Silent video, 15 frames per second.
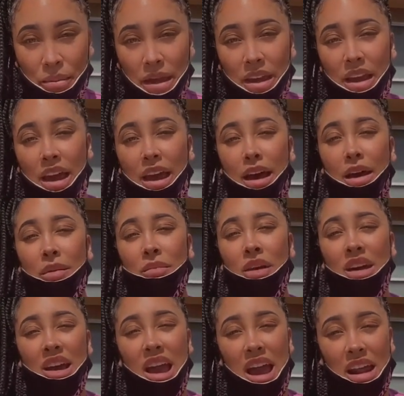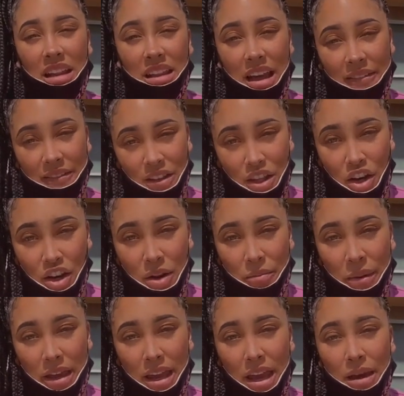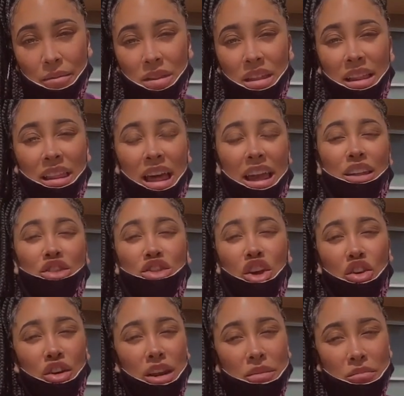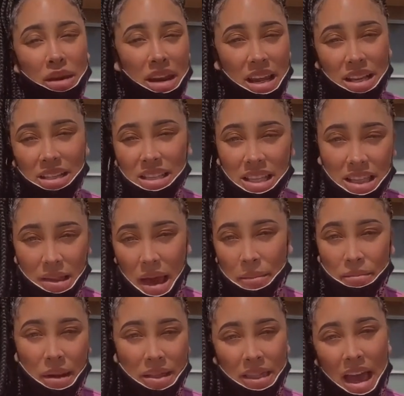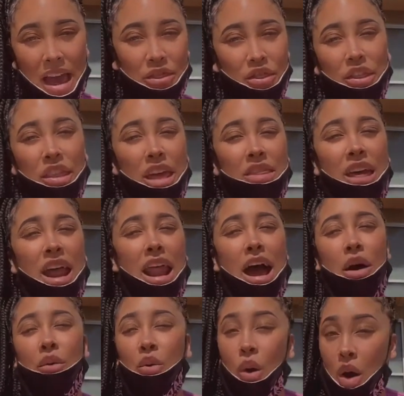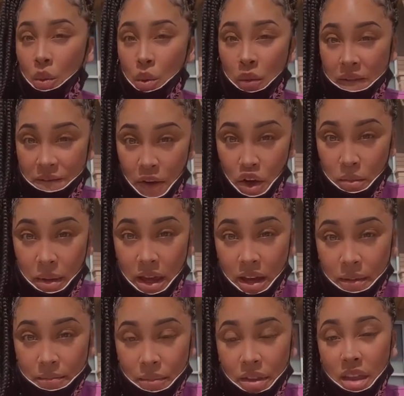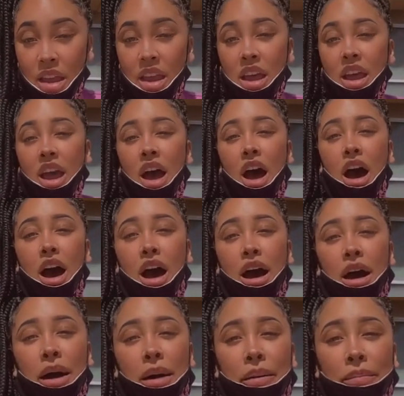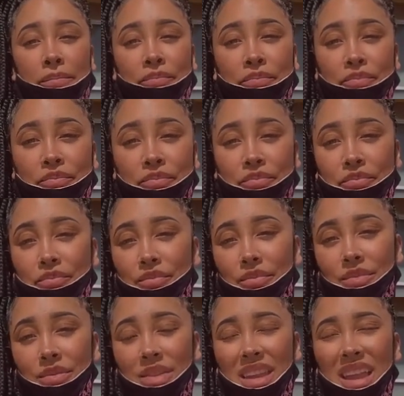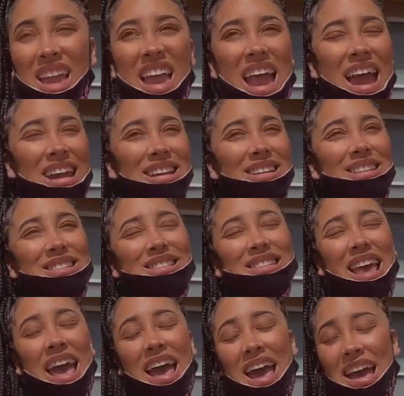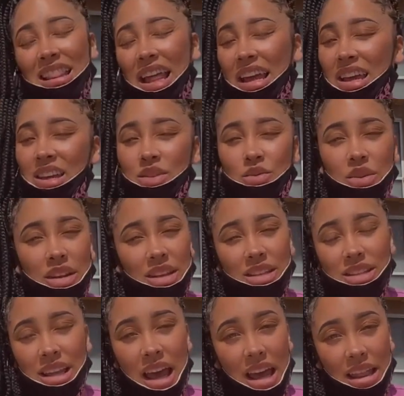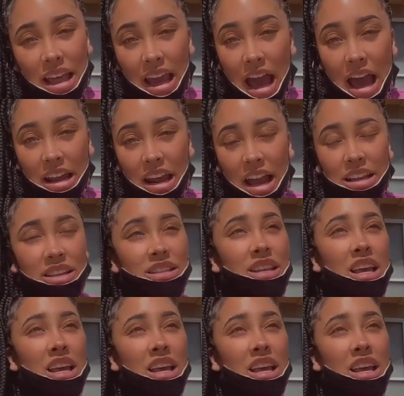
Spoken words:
p.m. and 11:30 p.m. in the 30 minutes in that hour while we were filming. And it's sad. It's really sad. I